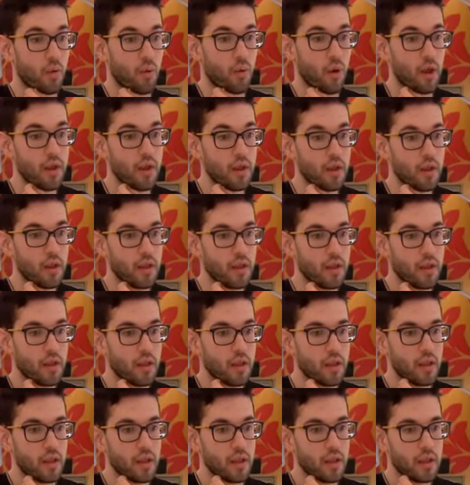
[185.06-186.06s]
what? He's throw,
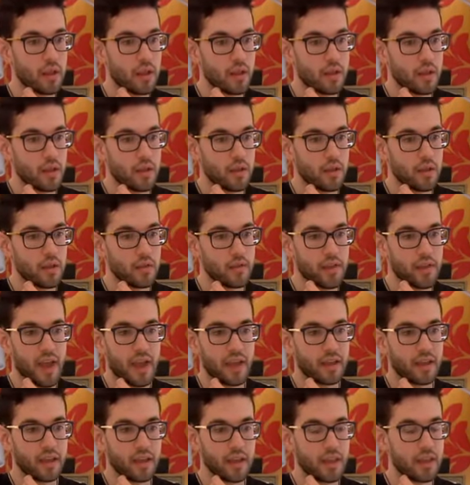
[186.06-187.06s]
he'll throw Zach,